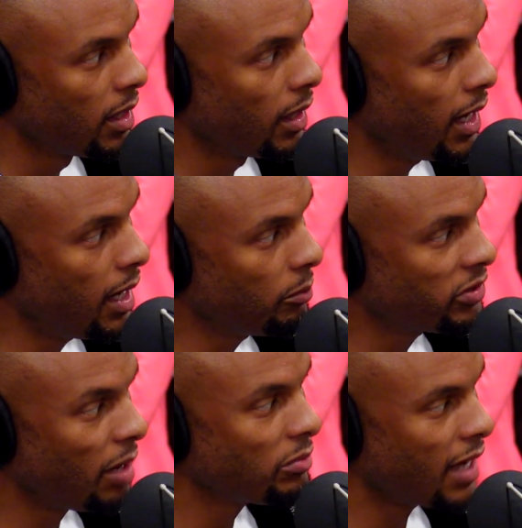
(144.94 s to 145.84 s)
Um,
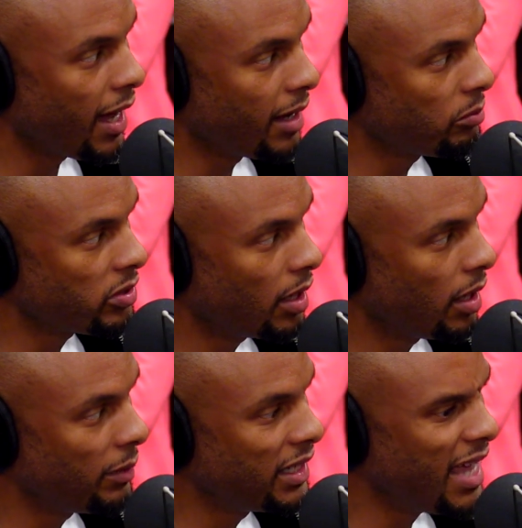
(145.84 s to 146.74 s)
sometimes,
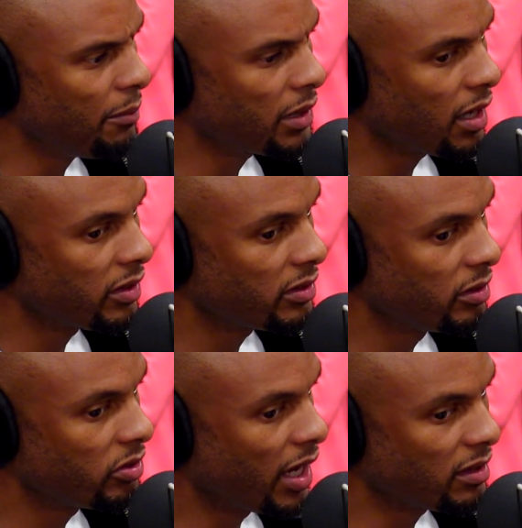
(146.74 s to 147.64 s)
um, and not because
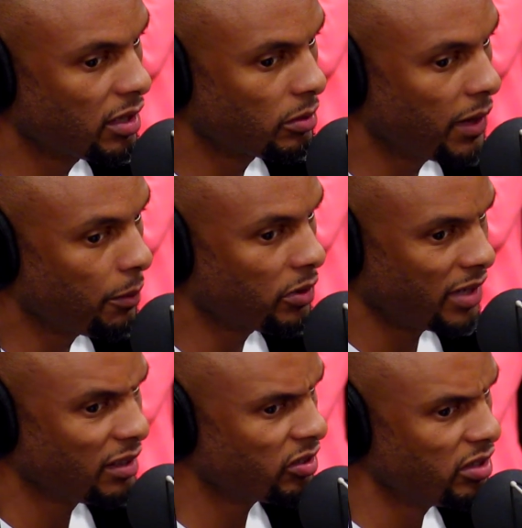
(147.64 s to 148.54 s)
Chante's a bad person.
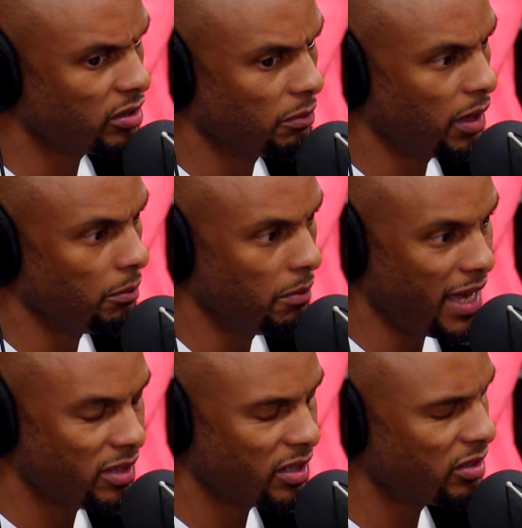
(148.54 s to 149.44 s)
I think she's amazing.